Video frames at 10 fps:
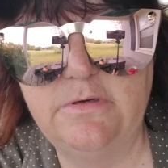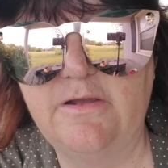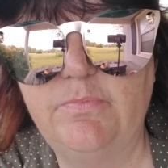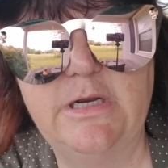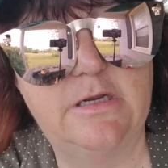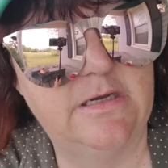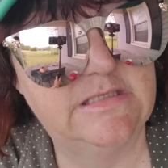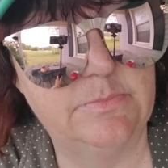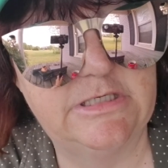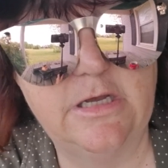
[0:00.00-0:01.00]
I've been a
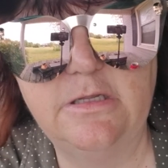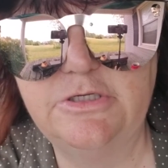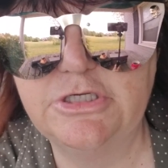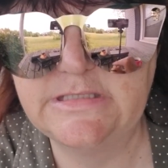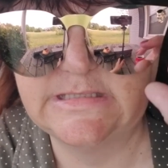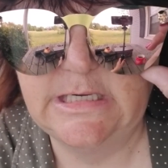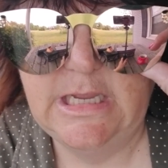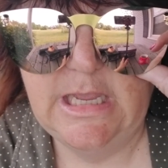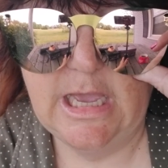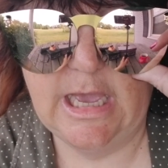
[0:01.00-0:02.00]
cosmetologist.
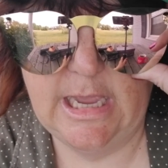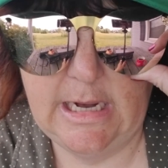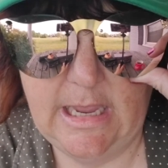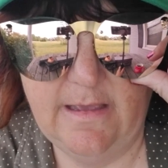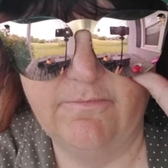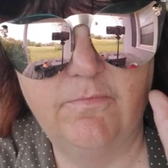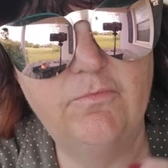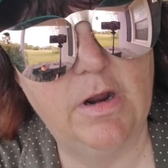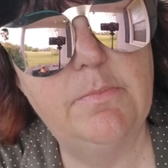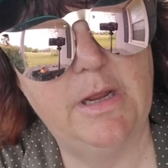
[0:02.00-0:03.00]
I have
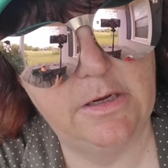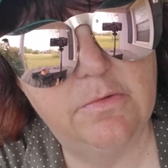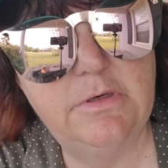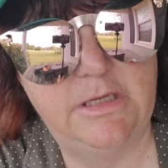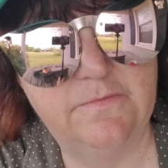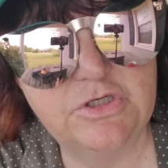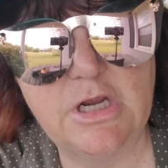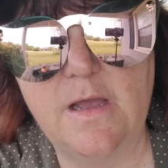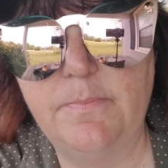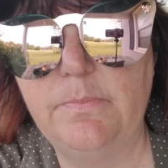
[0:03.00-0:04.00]
run my own gift
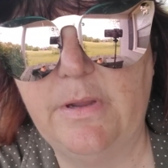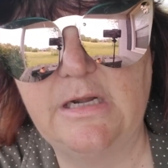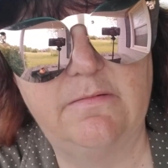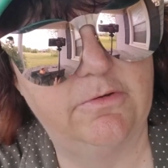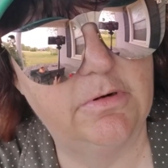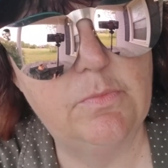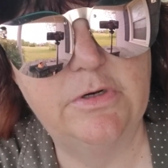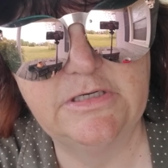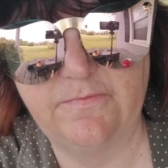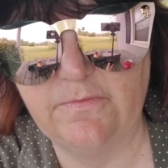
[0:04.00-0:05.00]
shop and baked
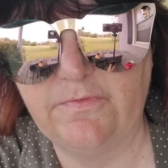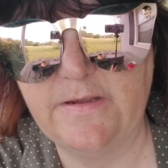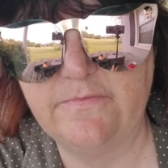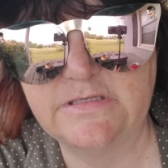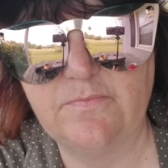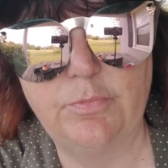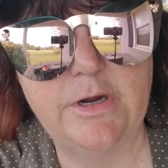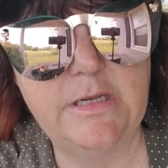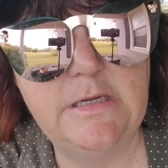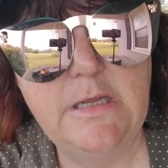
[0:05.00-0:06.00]
31 different flavors of
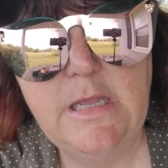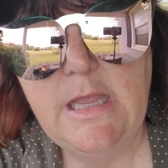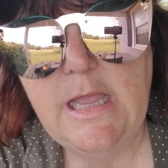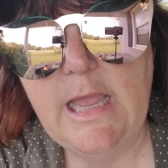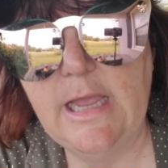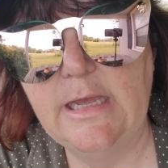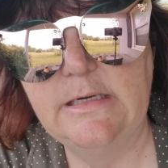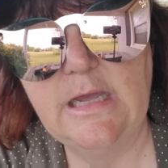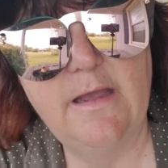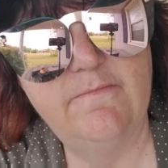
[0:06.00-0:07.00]
bread. And I've